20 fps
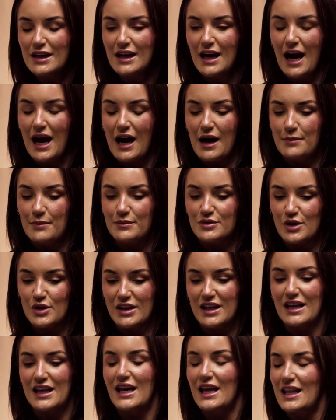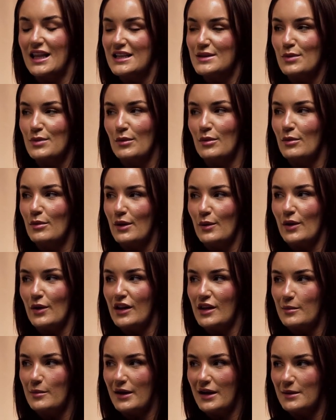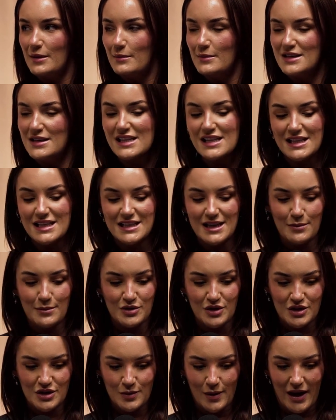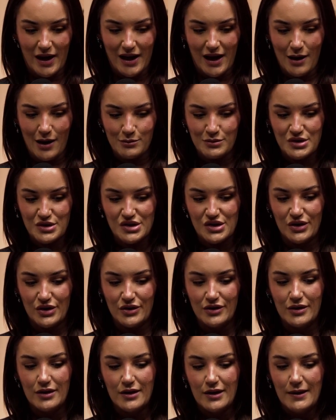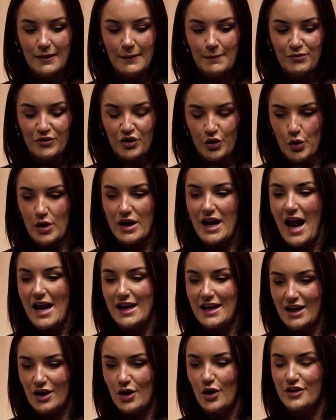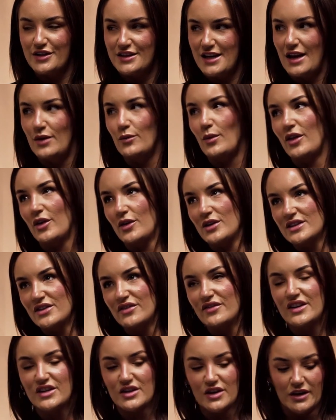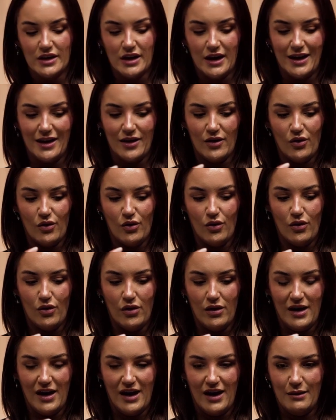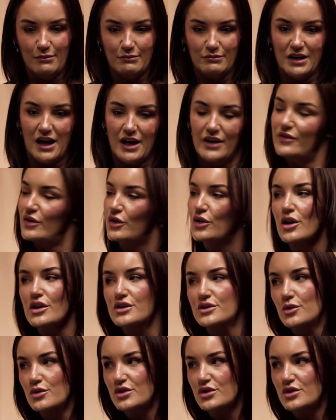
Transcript: So I think, yeah, that's probably one of the bigger misconceptions when it comes to creating content, whether it's efficiently or kind of across all